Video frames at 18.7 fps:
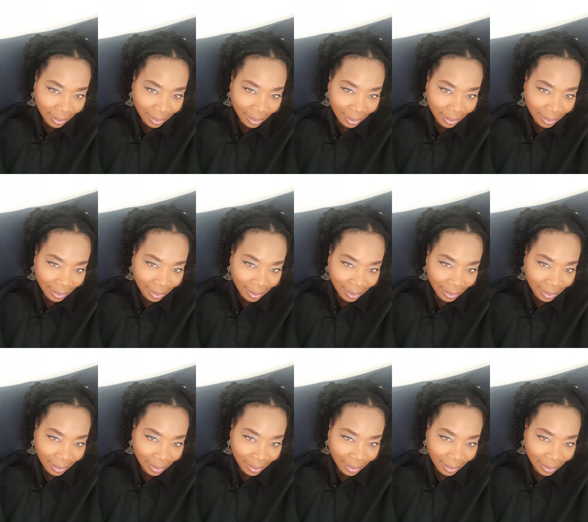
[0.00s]

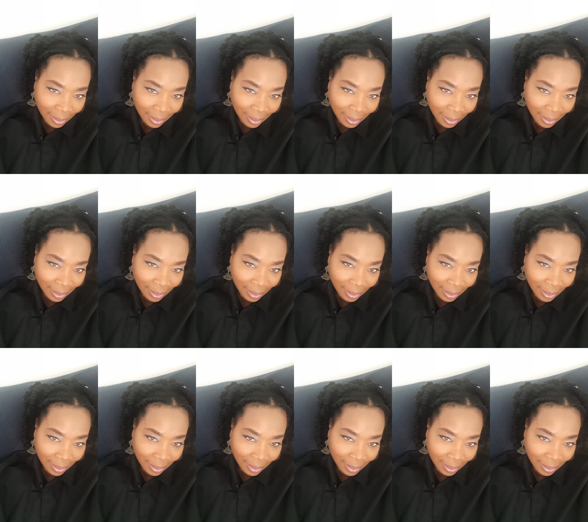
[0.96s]

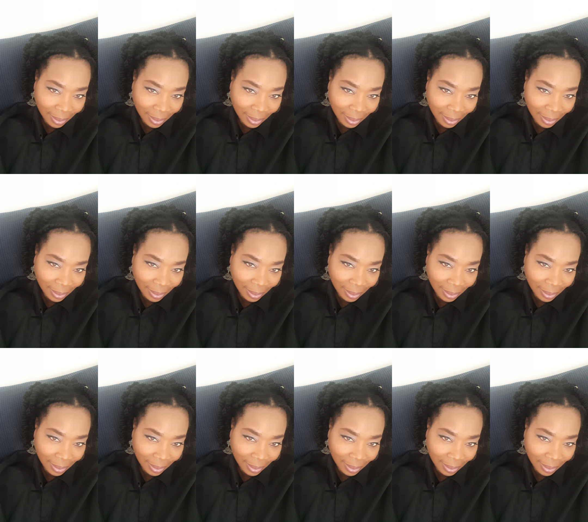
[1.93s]

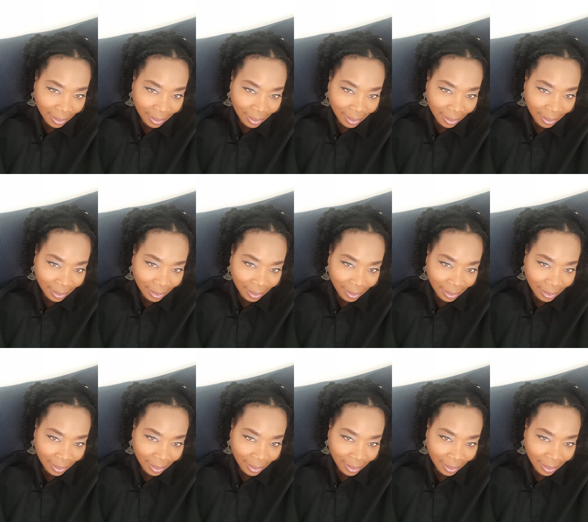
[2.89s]

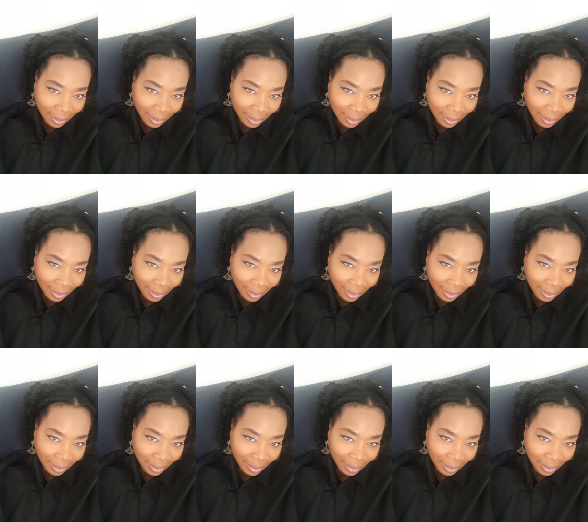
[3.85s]

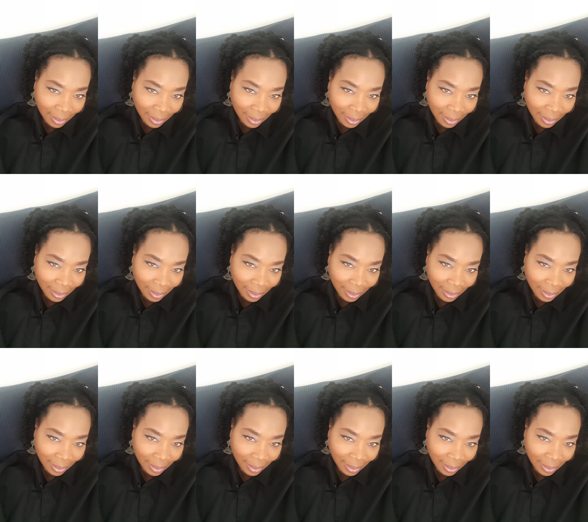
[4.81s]

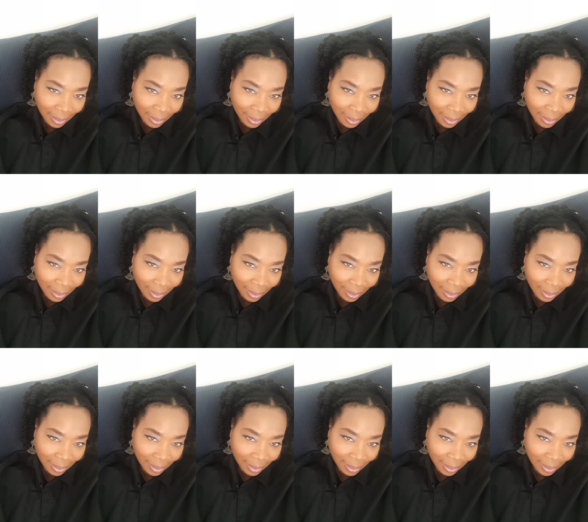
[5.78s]

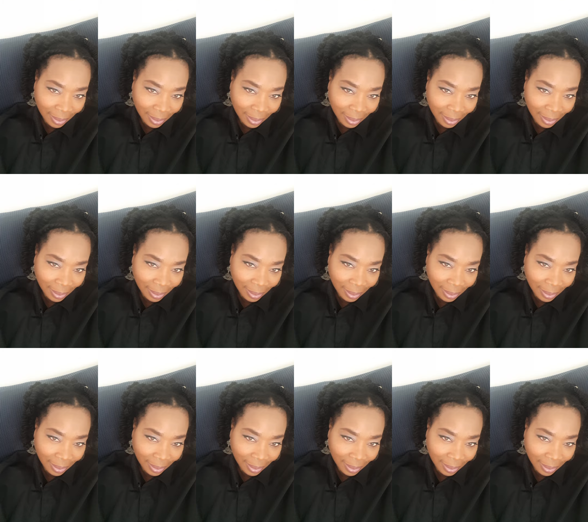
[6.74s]

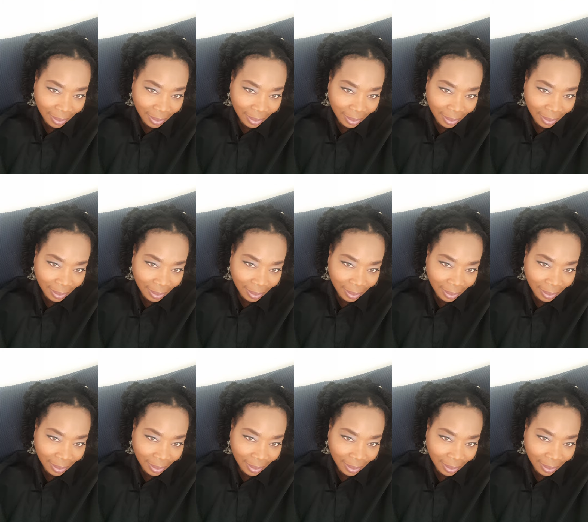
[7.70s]
[no speech]